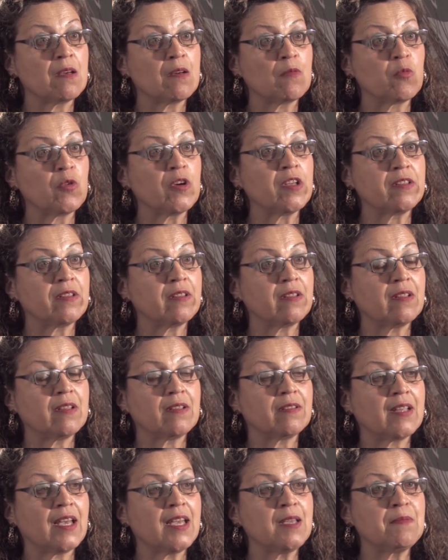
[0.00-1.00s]
We,
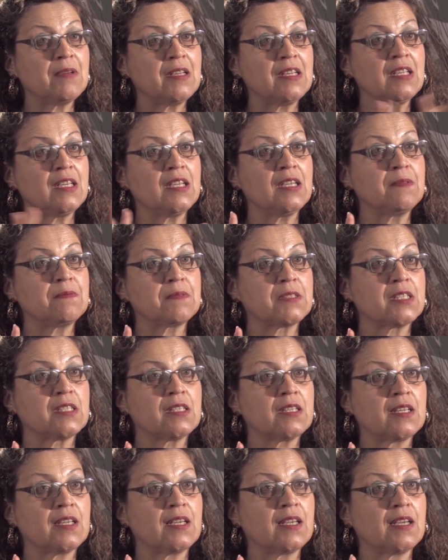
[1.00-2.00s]
uh, they
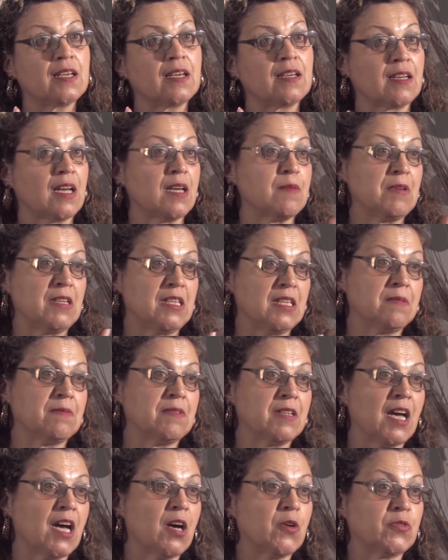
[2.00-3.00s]
believed, and I believe
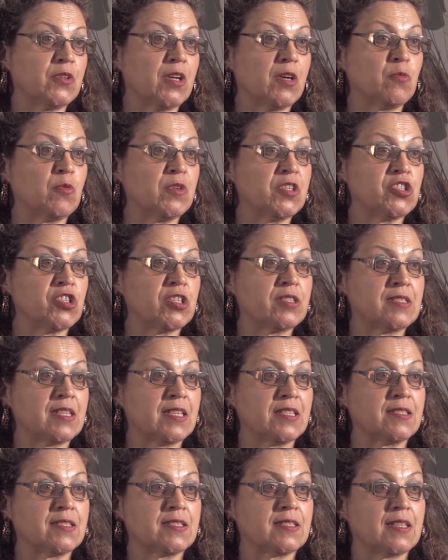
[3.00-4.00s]
now, that we're
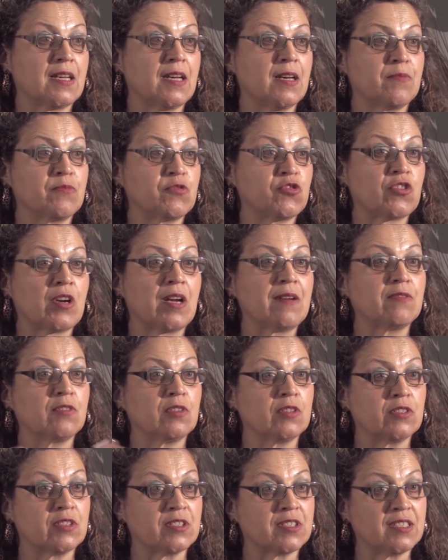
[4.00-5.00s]
just uh,
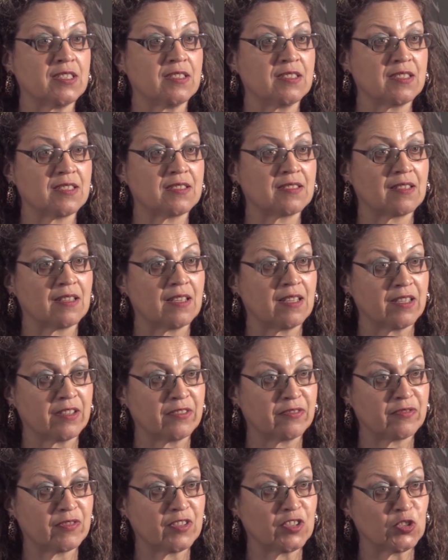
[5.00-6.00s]
travelers in this
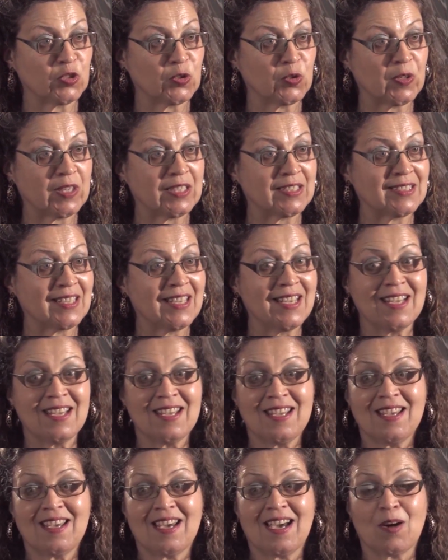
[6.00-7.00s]
life, you know, and.
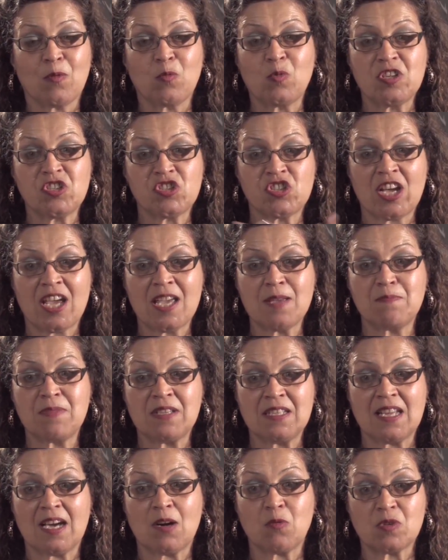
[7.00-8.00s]
And we
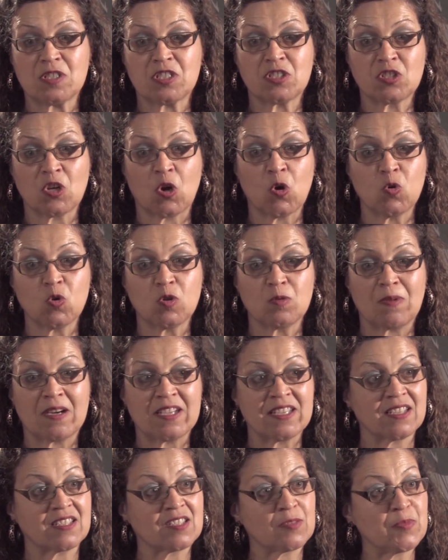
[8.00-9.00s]
shape in our soul
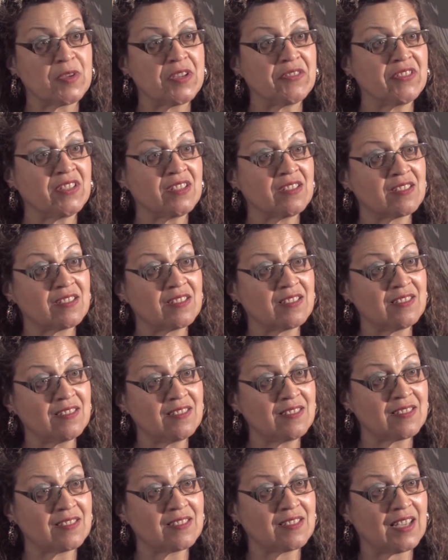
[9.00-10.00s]
by
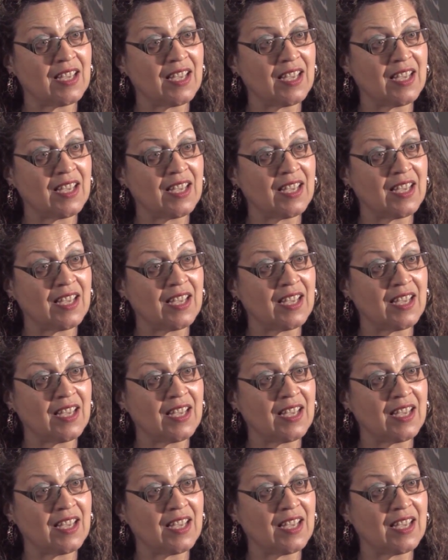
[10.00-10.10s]
experiences.